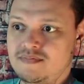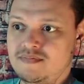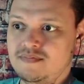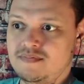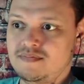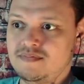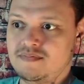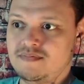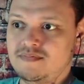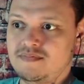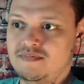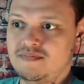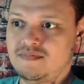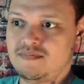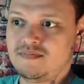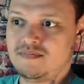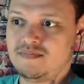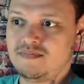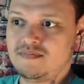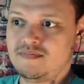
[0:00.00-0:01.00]

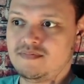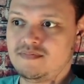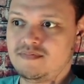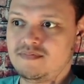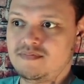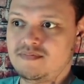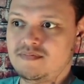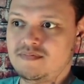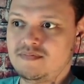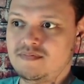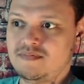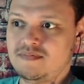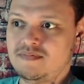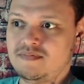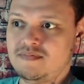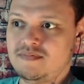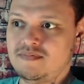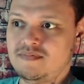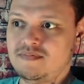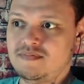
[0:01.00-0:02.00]

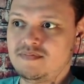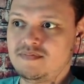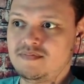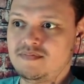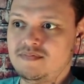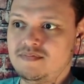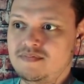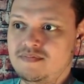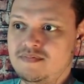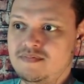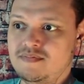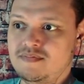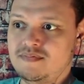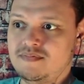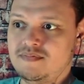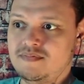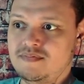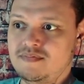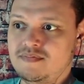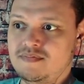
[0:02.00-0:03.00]

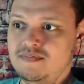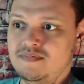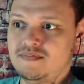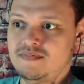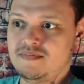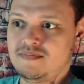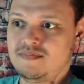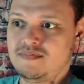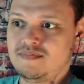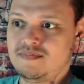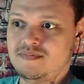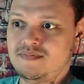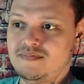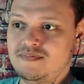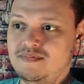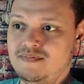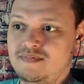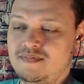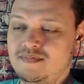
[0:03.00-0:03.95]
[no speech]